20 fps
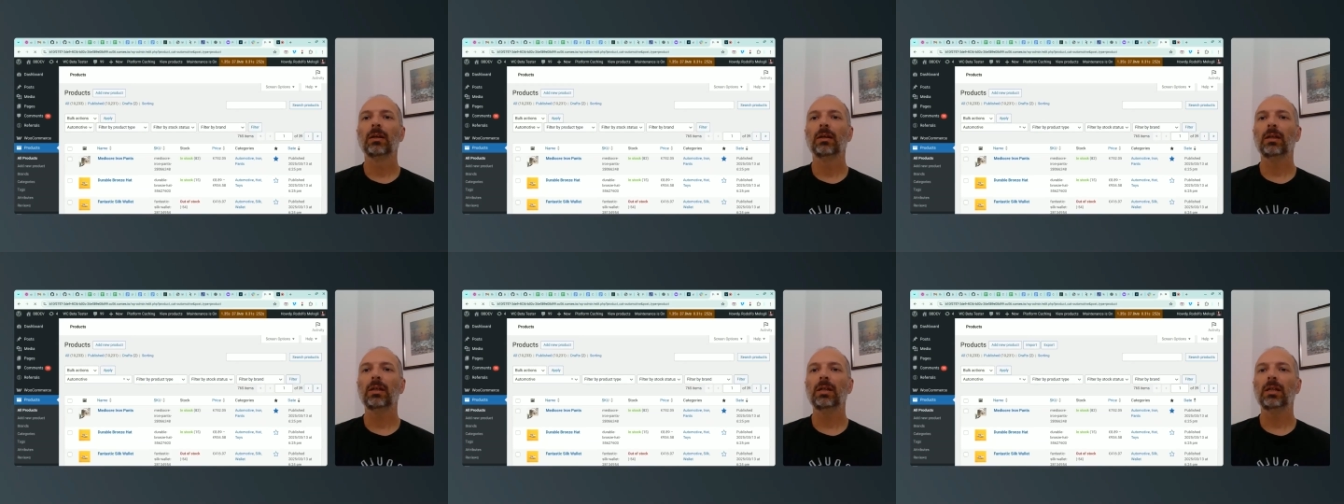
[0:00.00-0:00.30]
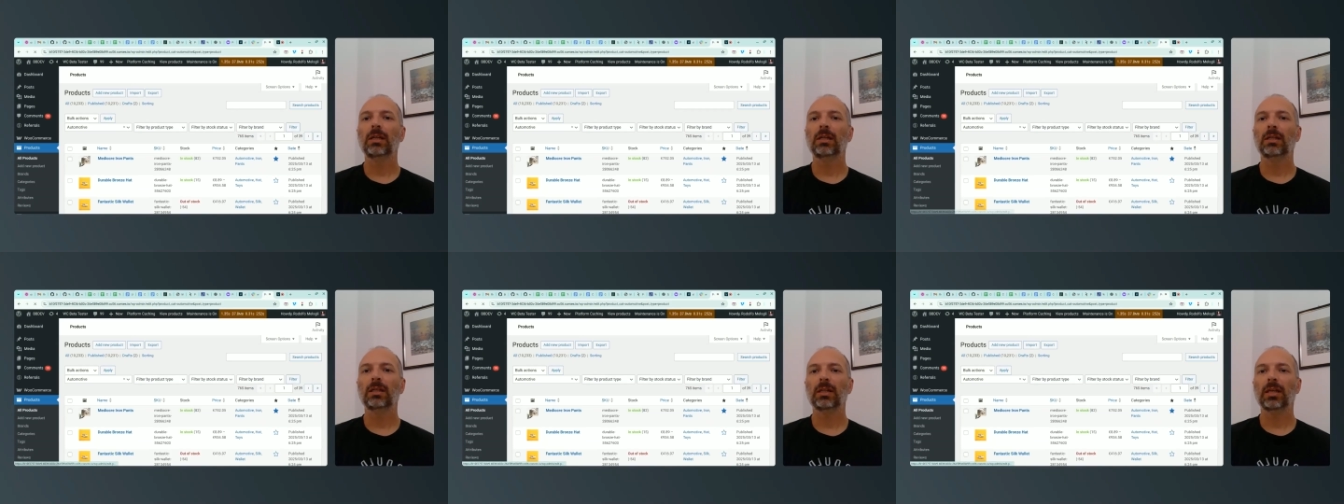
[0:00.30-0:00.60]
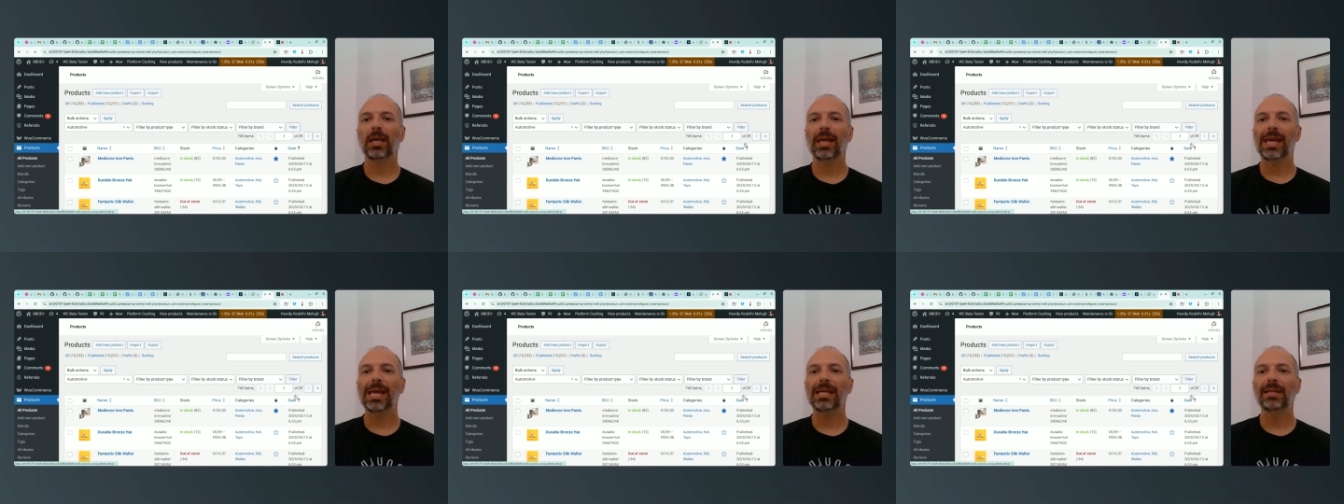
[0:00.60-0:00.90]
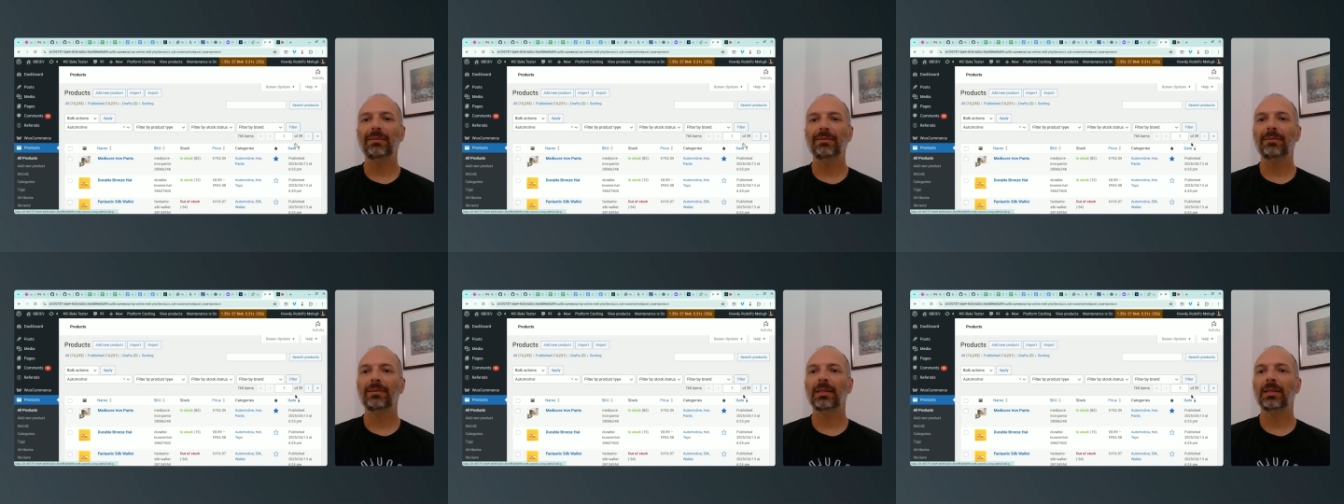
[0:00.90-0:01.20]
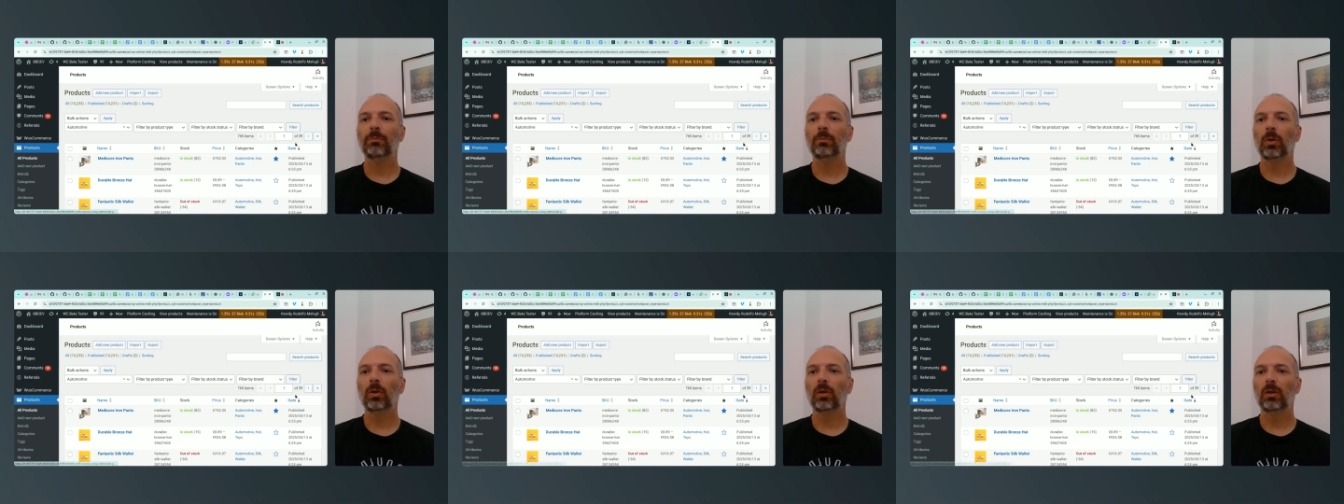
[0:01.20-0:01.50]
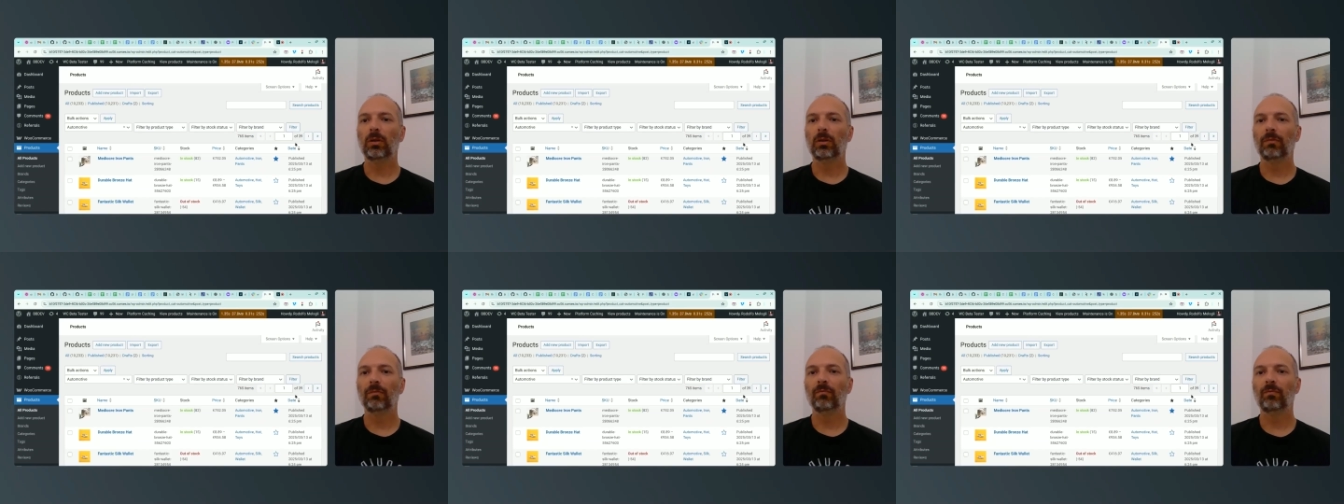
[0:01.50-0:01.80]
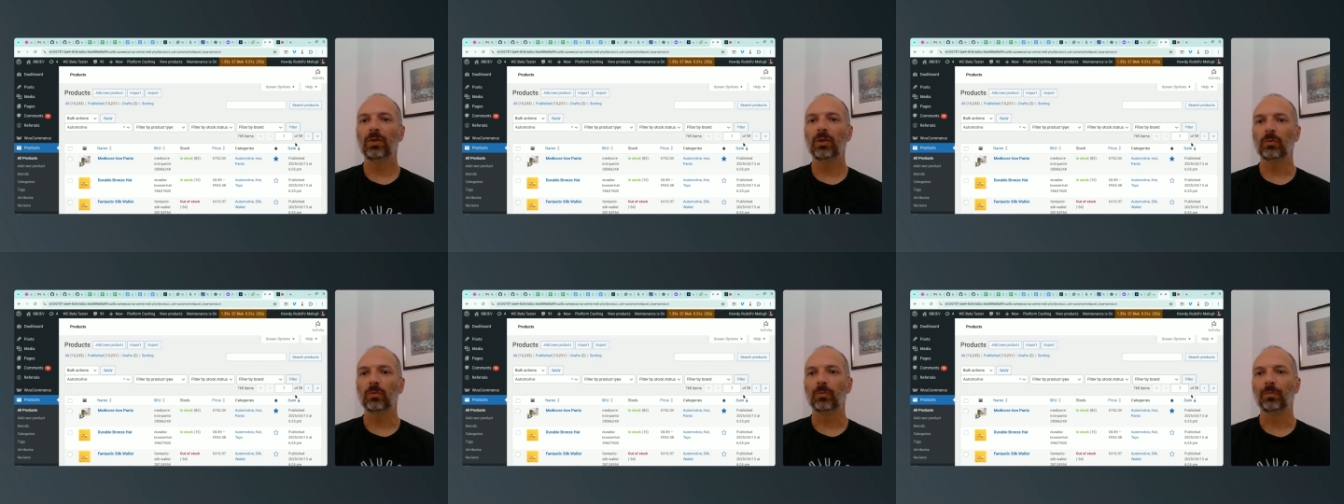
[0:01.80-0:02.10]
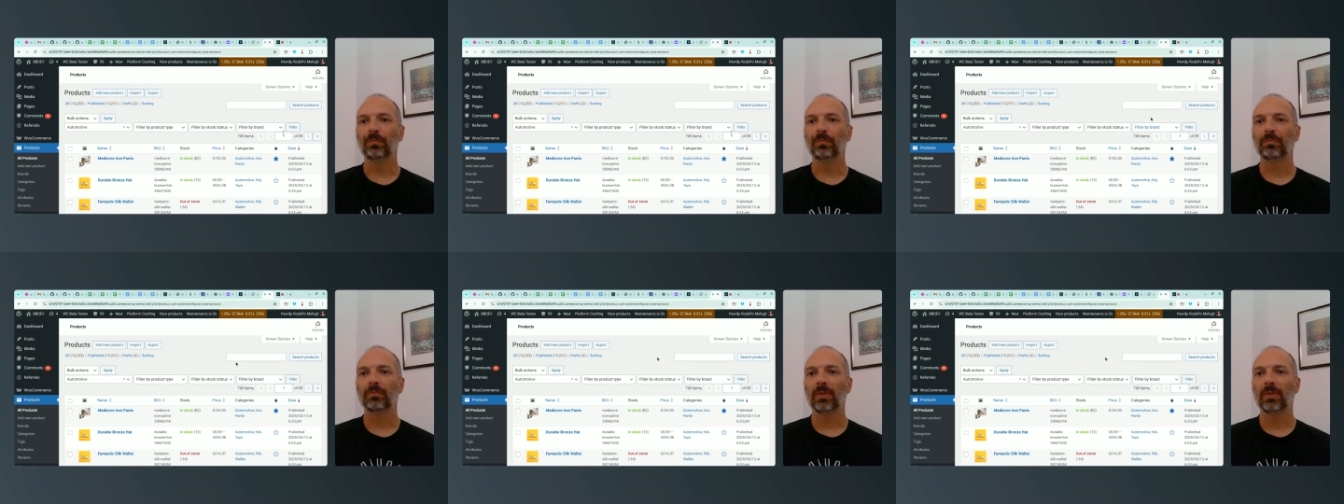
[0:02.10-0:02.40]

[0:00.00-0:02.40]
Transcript: in a table view.